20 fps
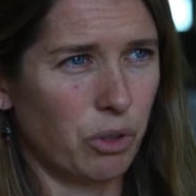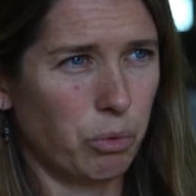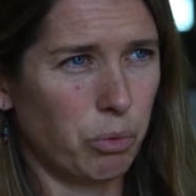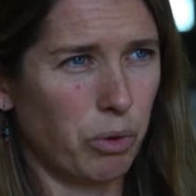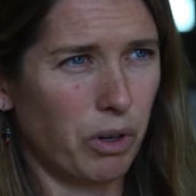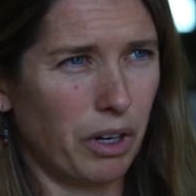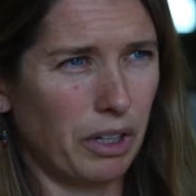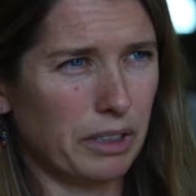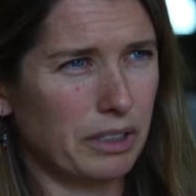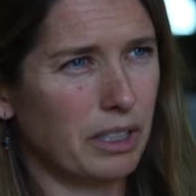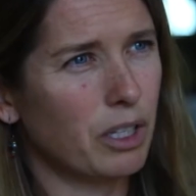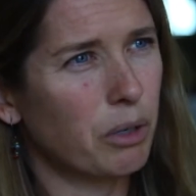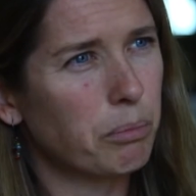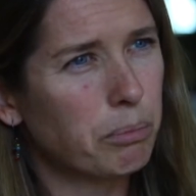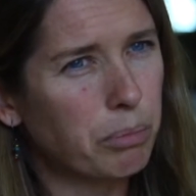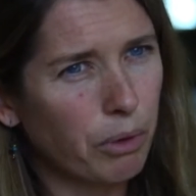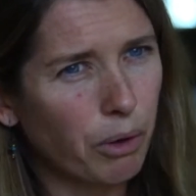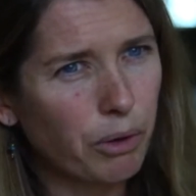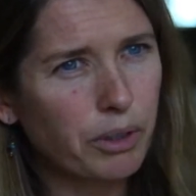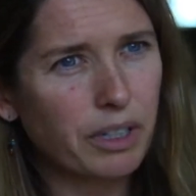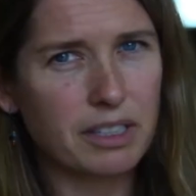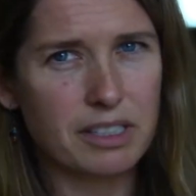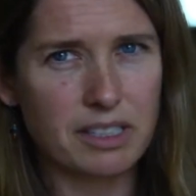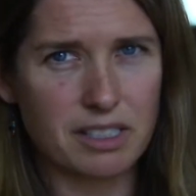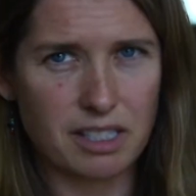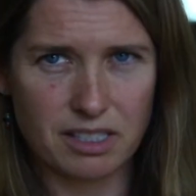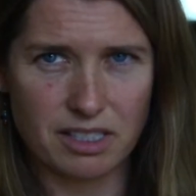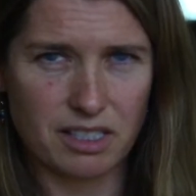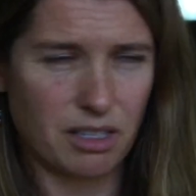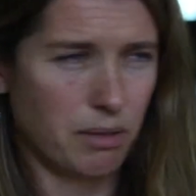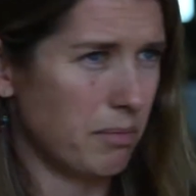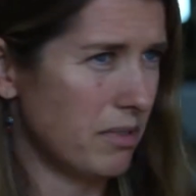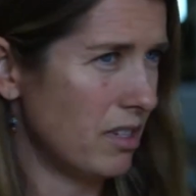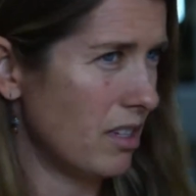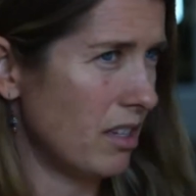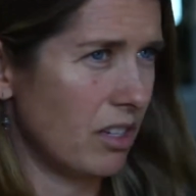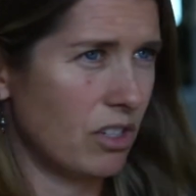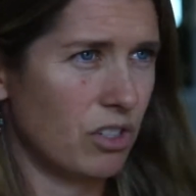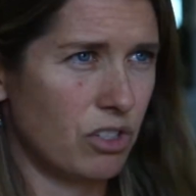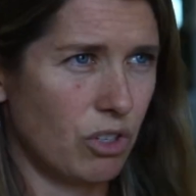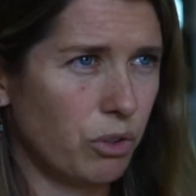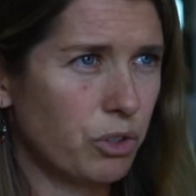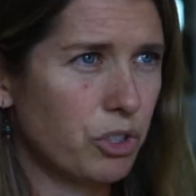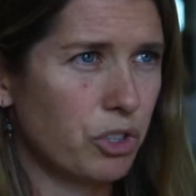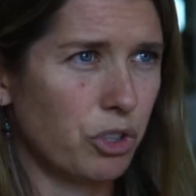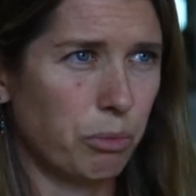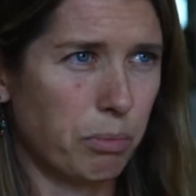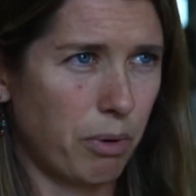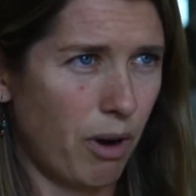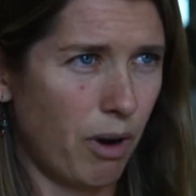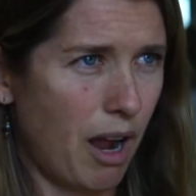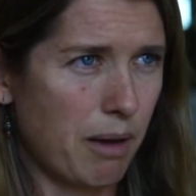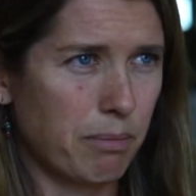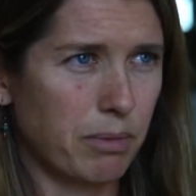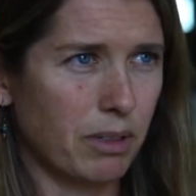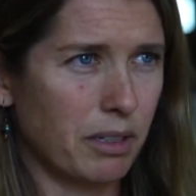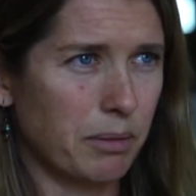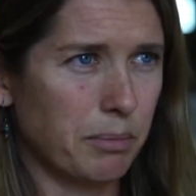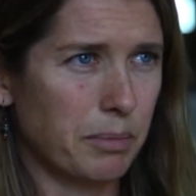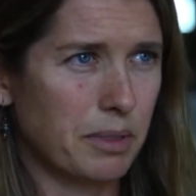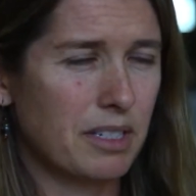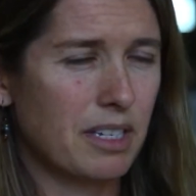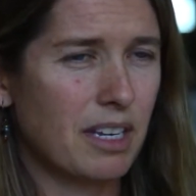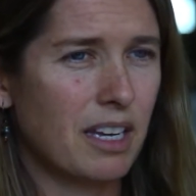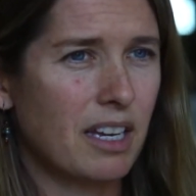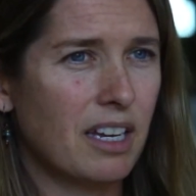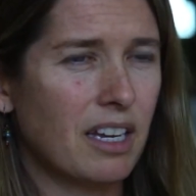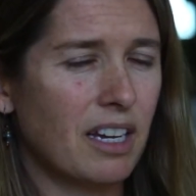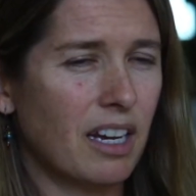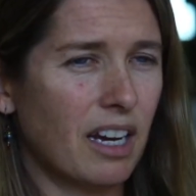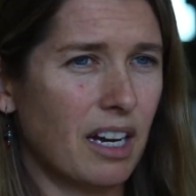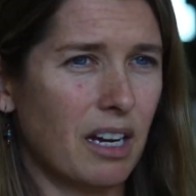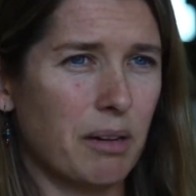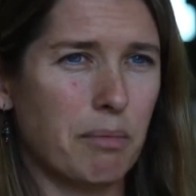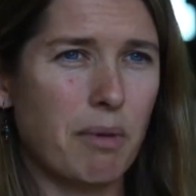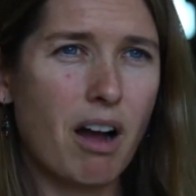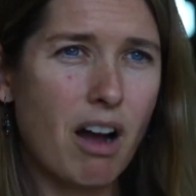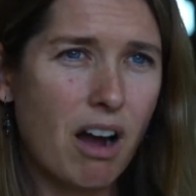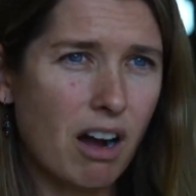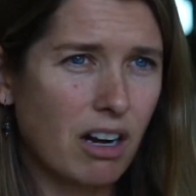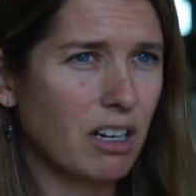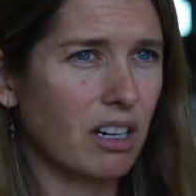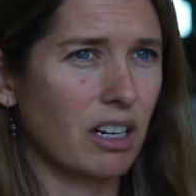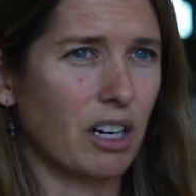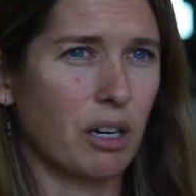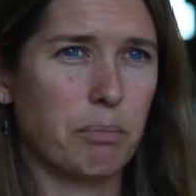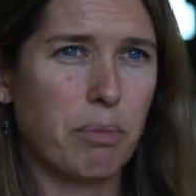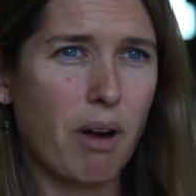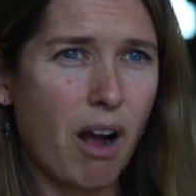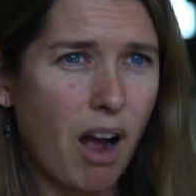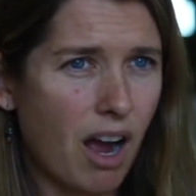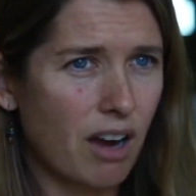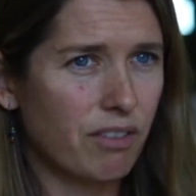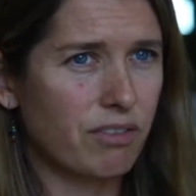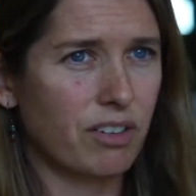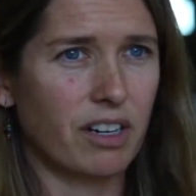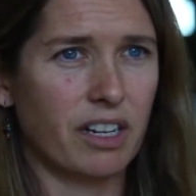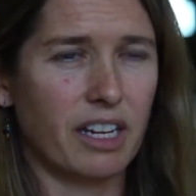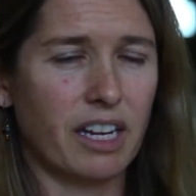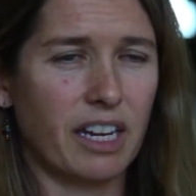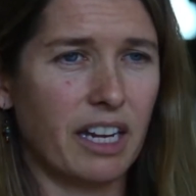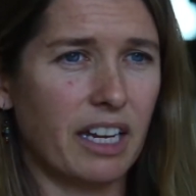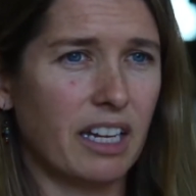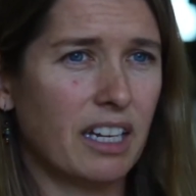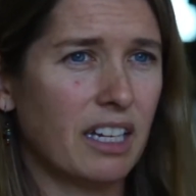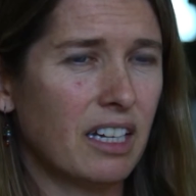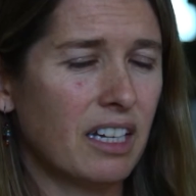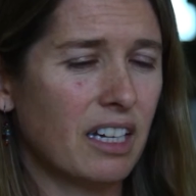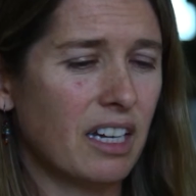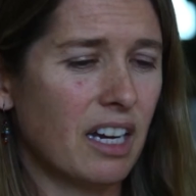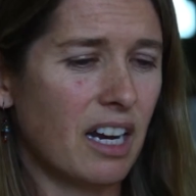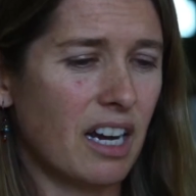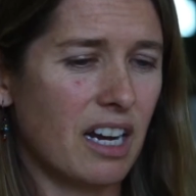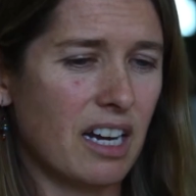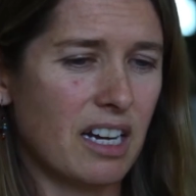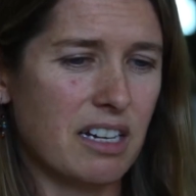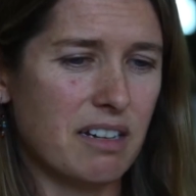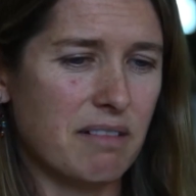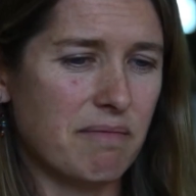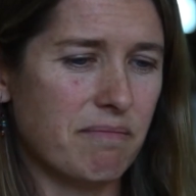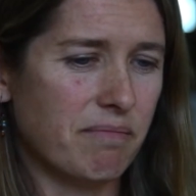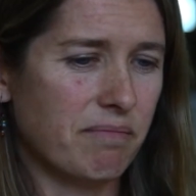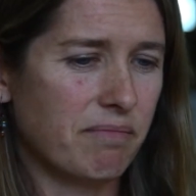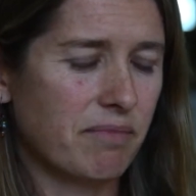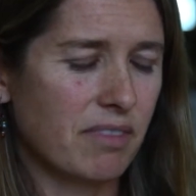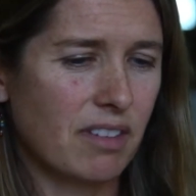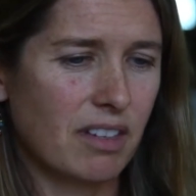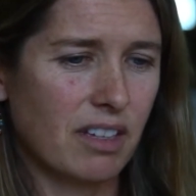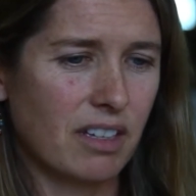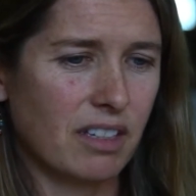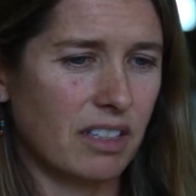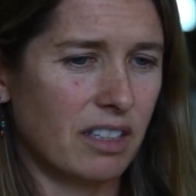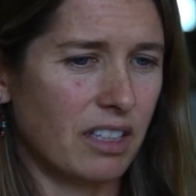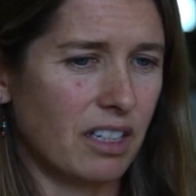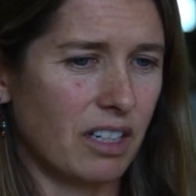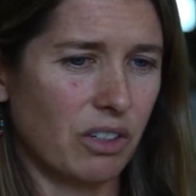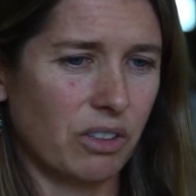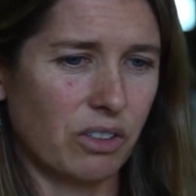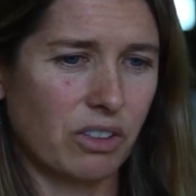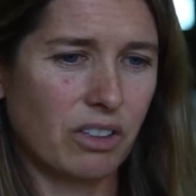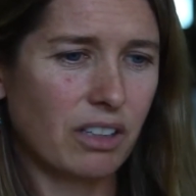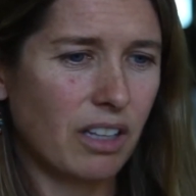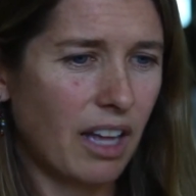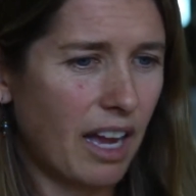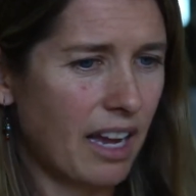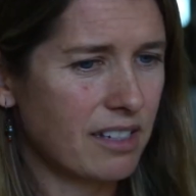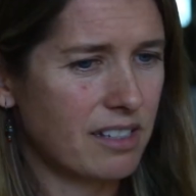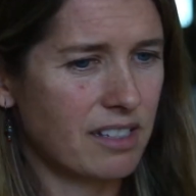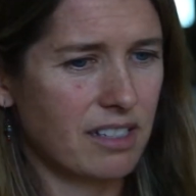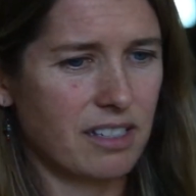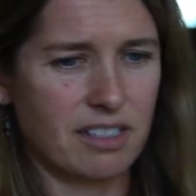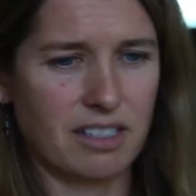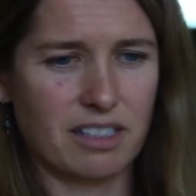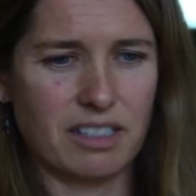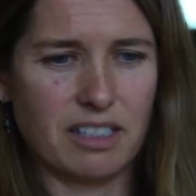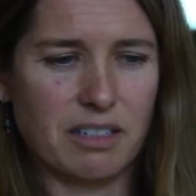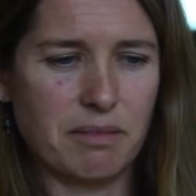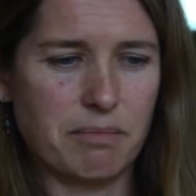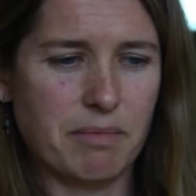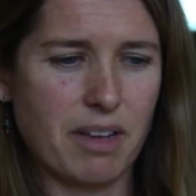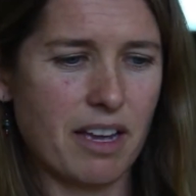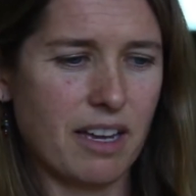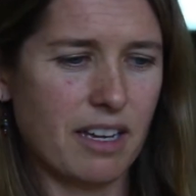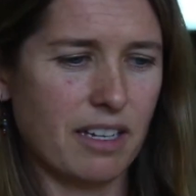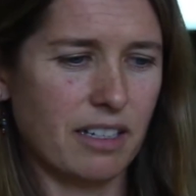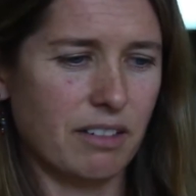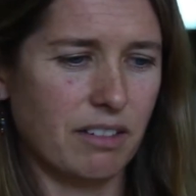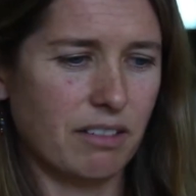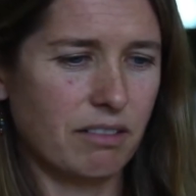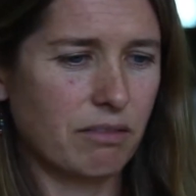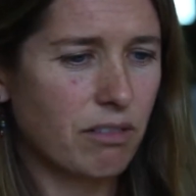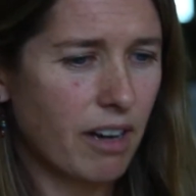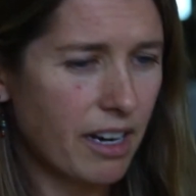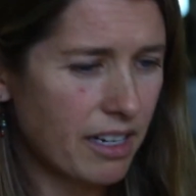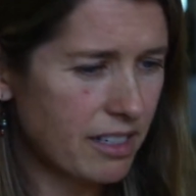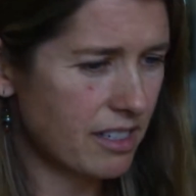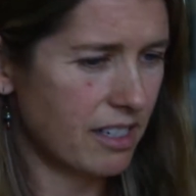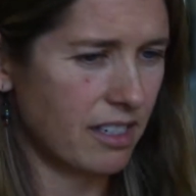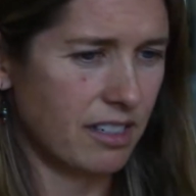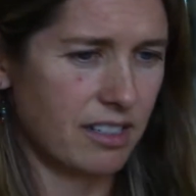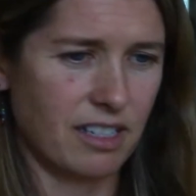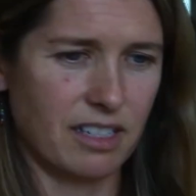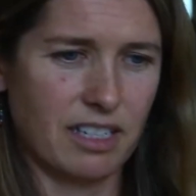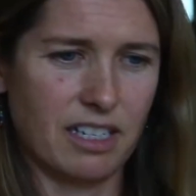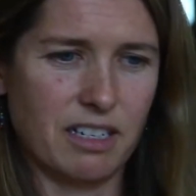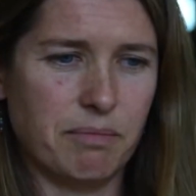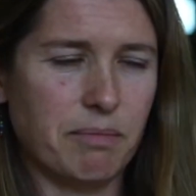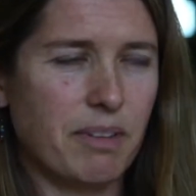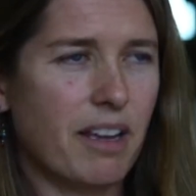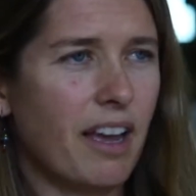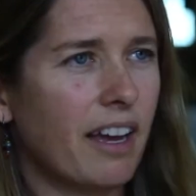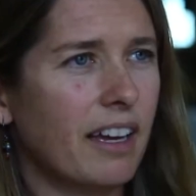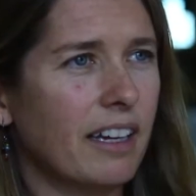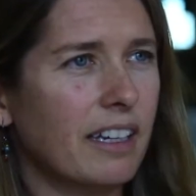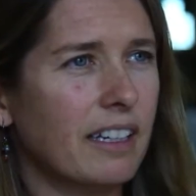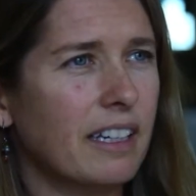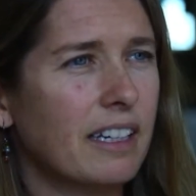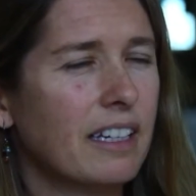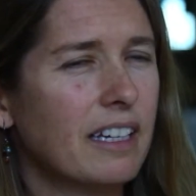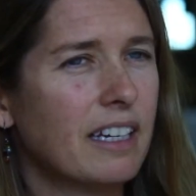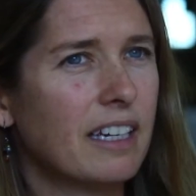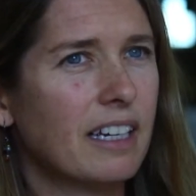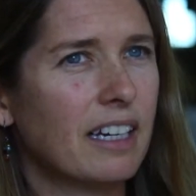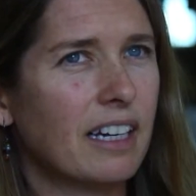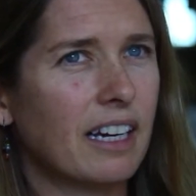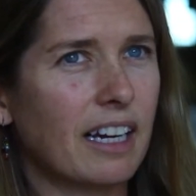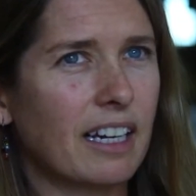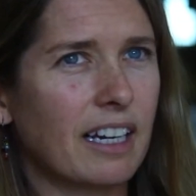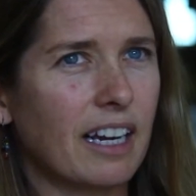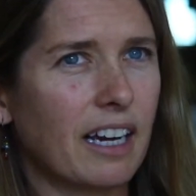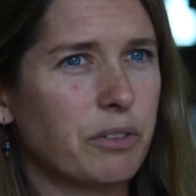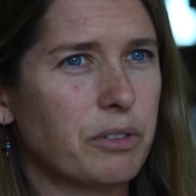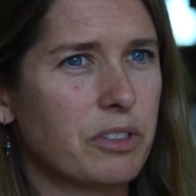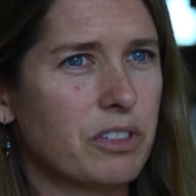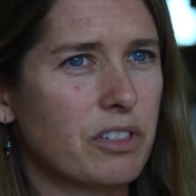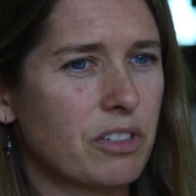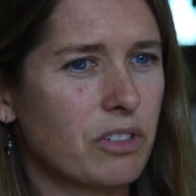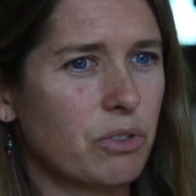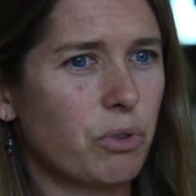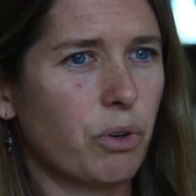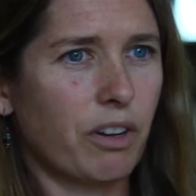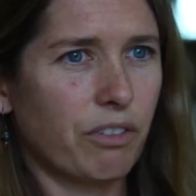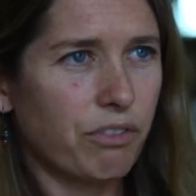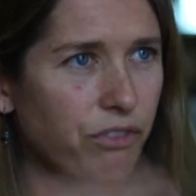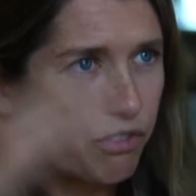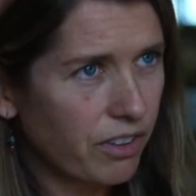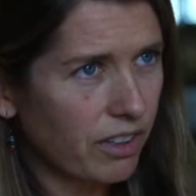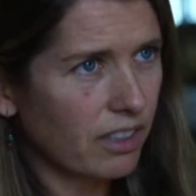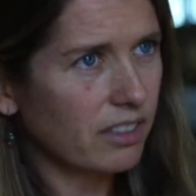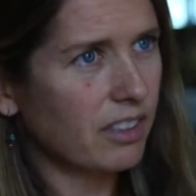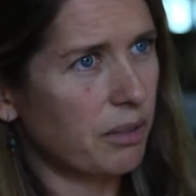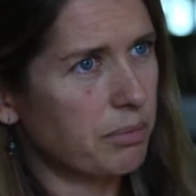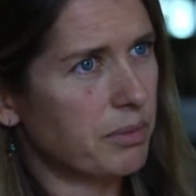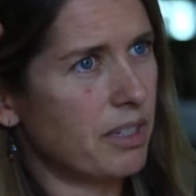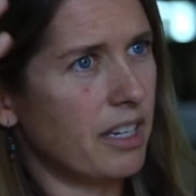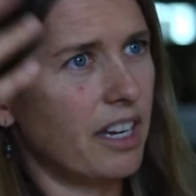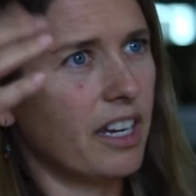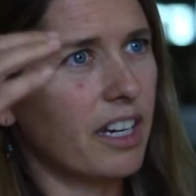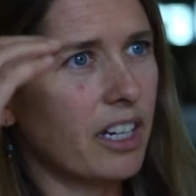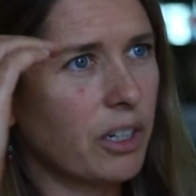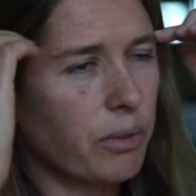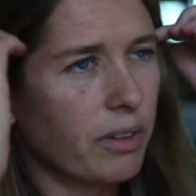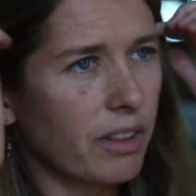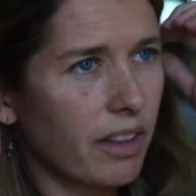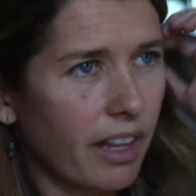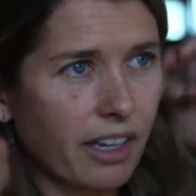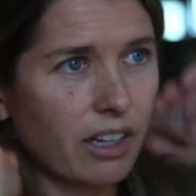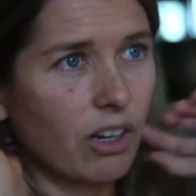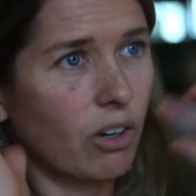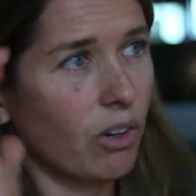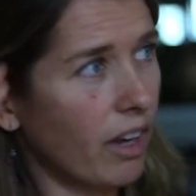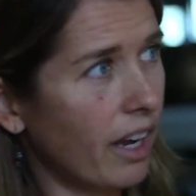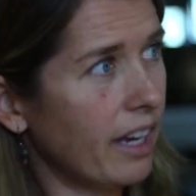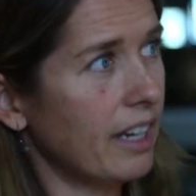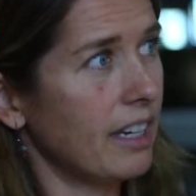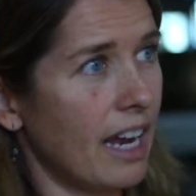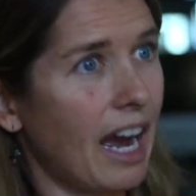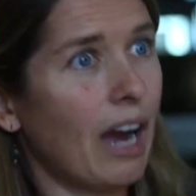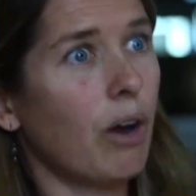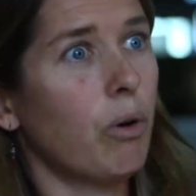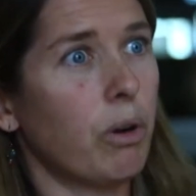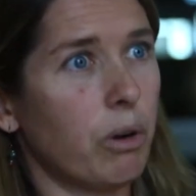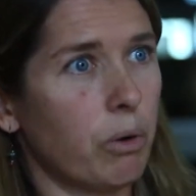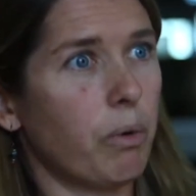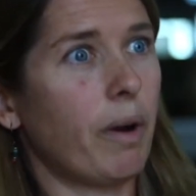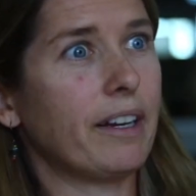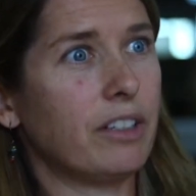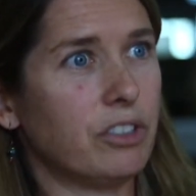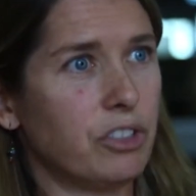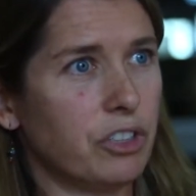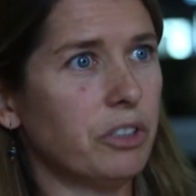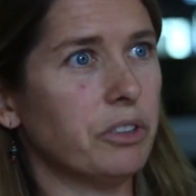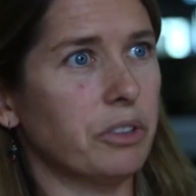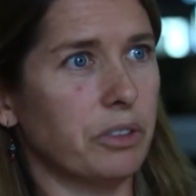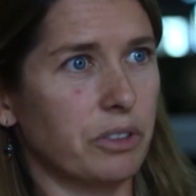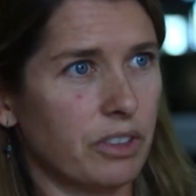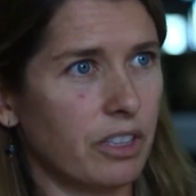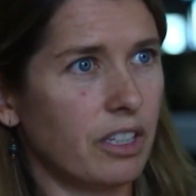the world and the broken systems and the social problems, um, hunger, poverty, um, you know, classism and racism and I, I, was just sort of filled up to here with like, okay, now what do I do?